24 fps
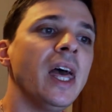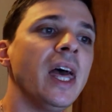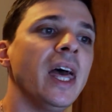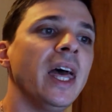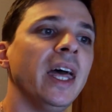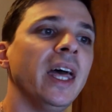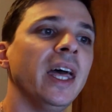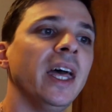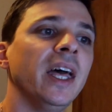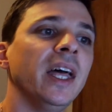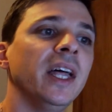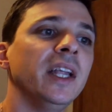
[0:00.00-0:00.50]

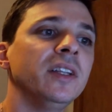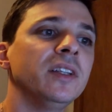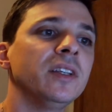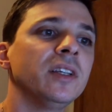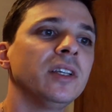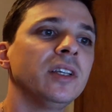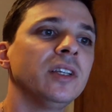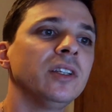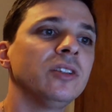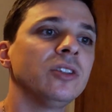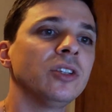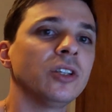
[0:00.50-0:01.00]
And
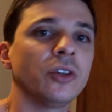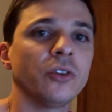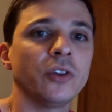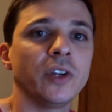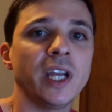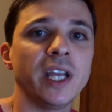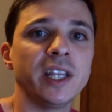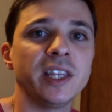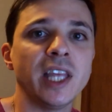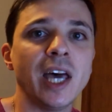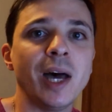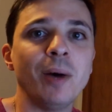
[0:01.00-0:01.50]
to
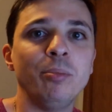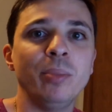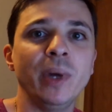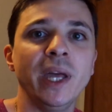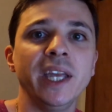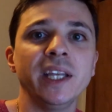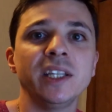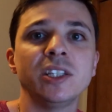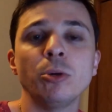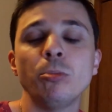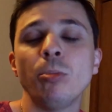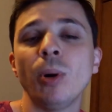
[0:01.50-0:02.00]
create that
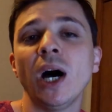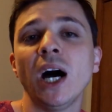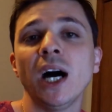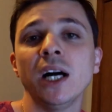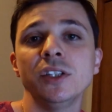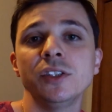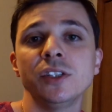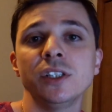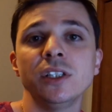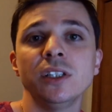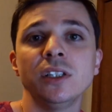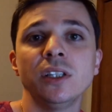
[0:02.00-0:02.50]
bank
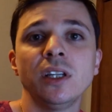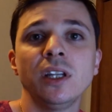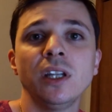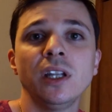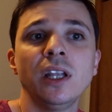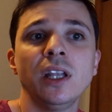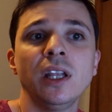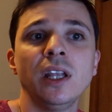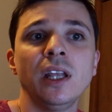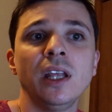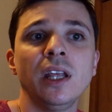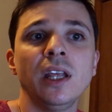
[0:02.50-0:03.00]
deposit
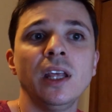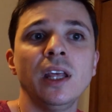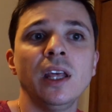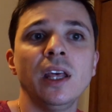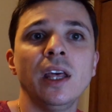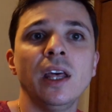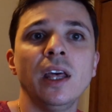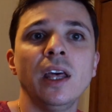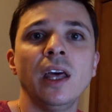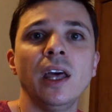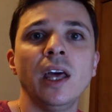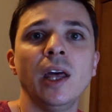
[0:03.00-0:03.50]

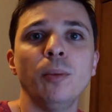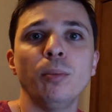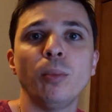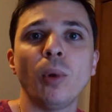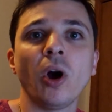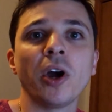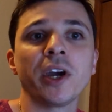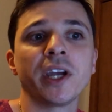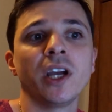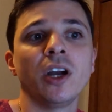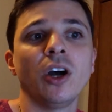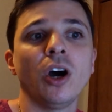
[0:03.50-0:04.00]
and
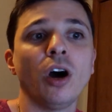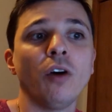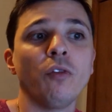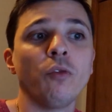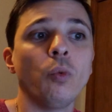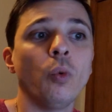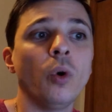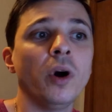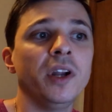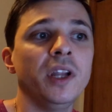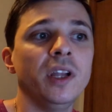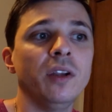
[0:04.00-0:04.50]
marking off
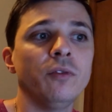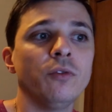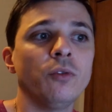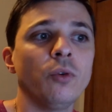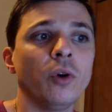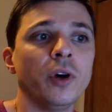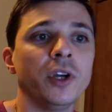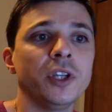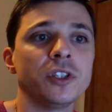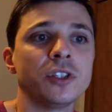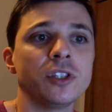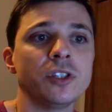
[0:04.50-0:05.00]
what
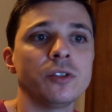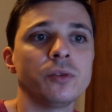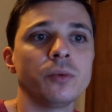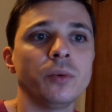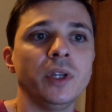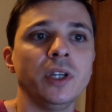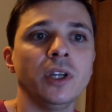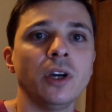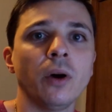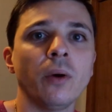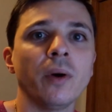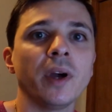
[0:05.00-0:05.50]
invoices
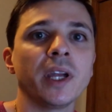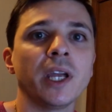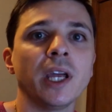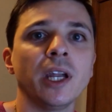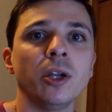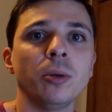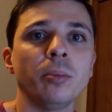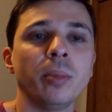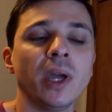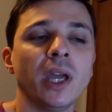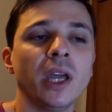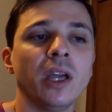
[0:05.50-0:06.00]
we know are
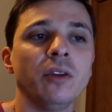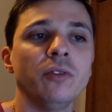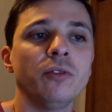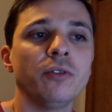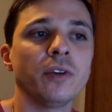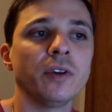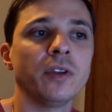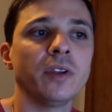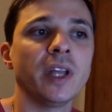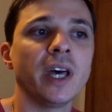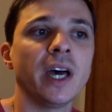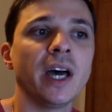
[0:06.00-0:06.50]
getting paid
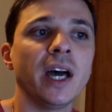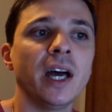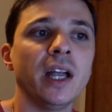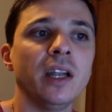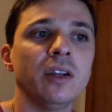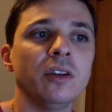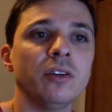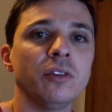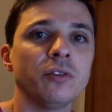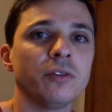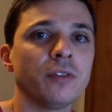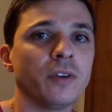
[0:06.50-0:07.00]
for that
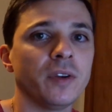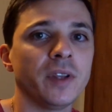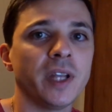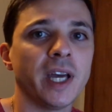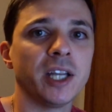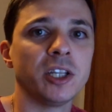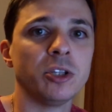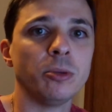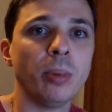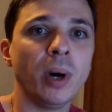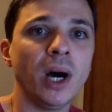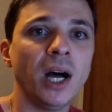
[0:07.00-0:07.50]

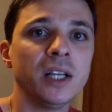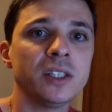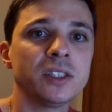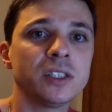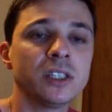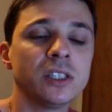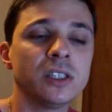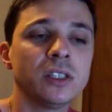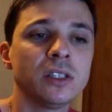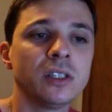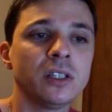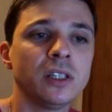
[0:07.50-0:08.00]

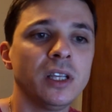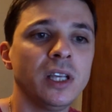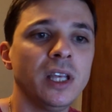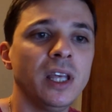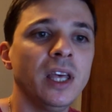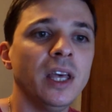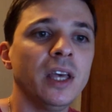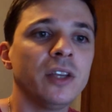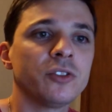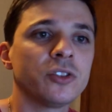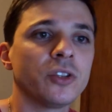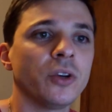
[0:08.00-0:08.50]
deposit,
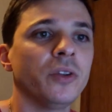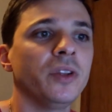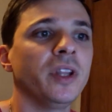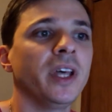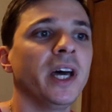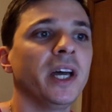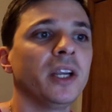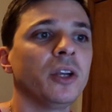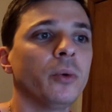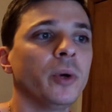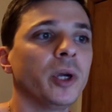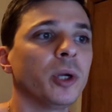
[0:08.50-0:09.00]
so
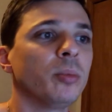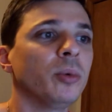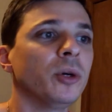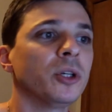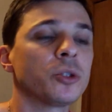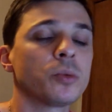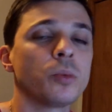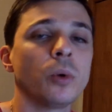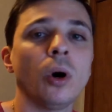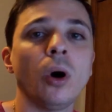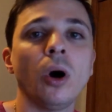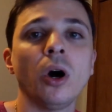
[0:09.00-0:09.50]
that
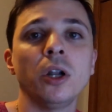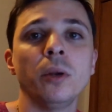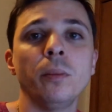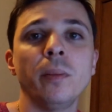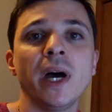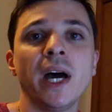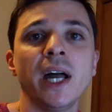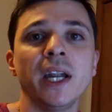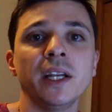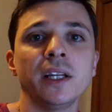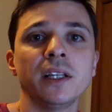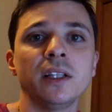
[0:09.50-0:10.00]
QuickBooks will
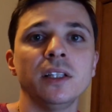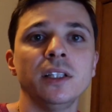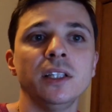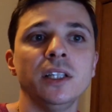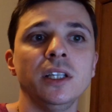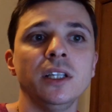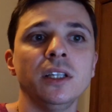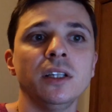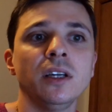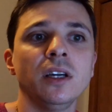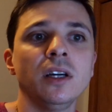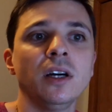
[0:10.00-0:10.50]

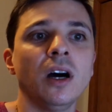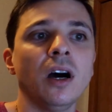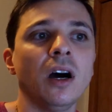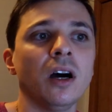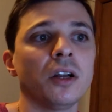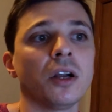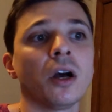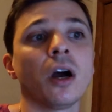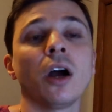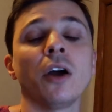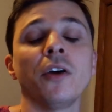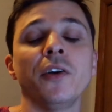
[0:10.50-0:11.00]
automatically
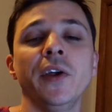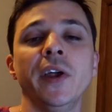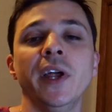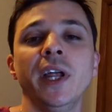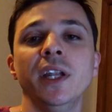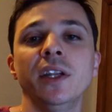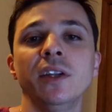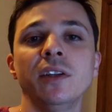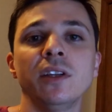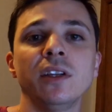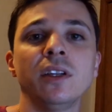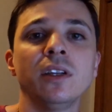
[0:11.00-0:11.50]
on our
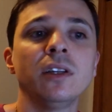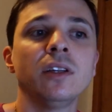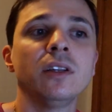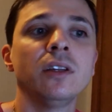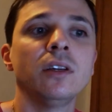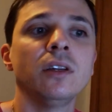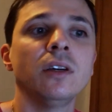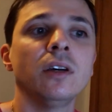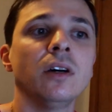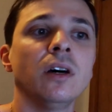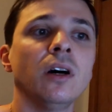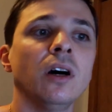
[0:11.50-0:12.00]
end
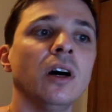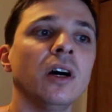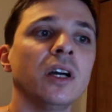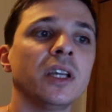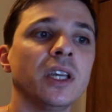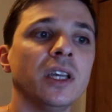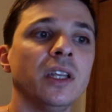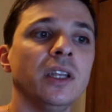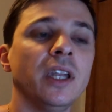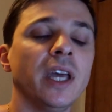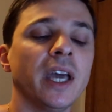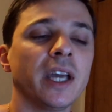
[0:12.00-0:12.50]

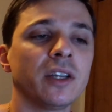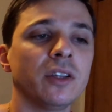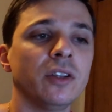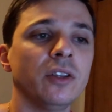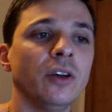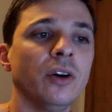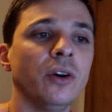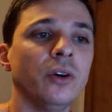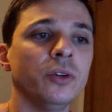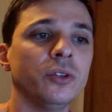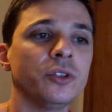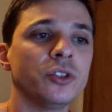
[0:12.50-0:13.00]
connect
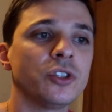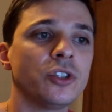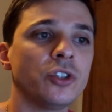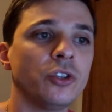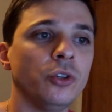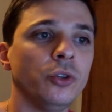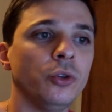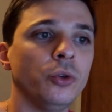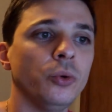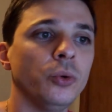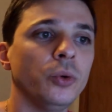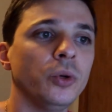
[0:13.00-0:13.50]
those
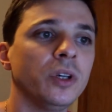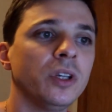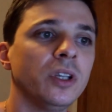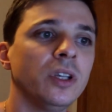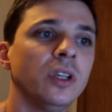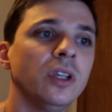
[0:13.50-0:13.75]
to